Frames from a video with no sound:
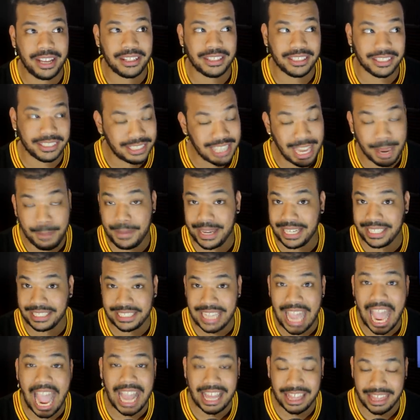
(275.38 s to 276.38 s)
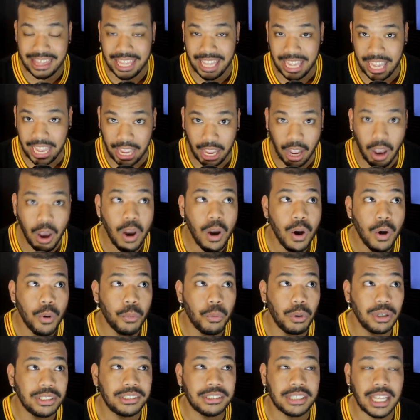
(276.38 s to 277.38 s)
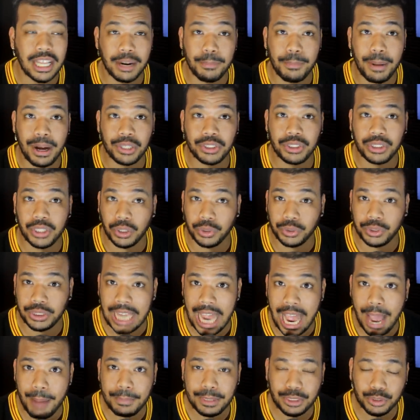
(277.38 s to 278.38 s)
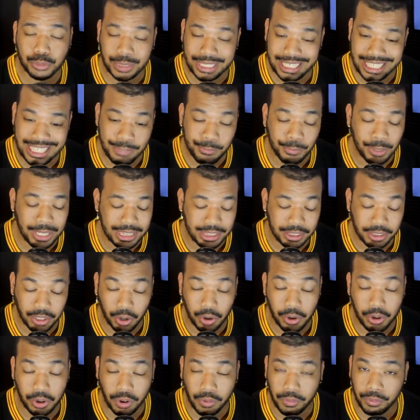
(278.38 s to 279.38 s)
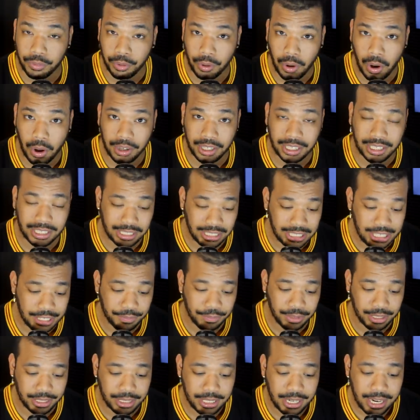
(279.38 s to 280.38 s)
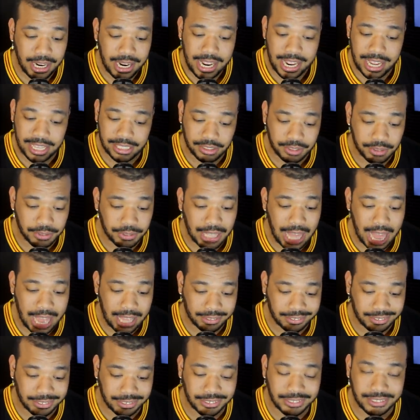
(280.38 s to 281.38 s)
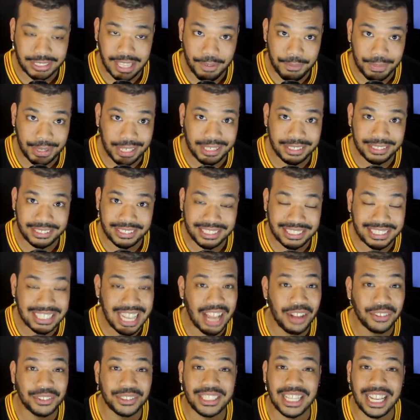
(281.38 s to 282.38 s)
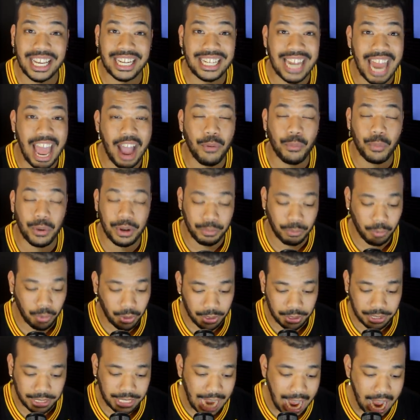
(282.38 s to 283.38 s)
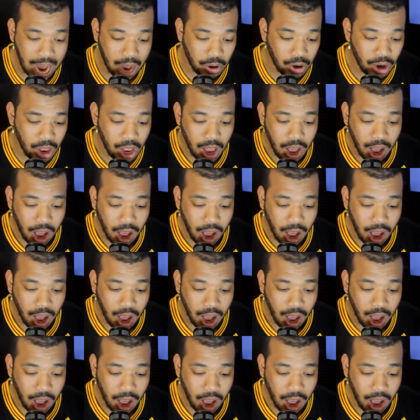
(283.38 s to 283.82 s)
exact thing was said about Joe Thomas when he went third overall to Cleveland in 2007. It sounds like that one worked out.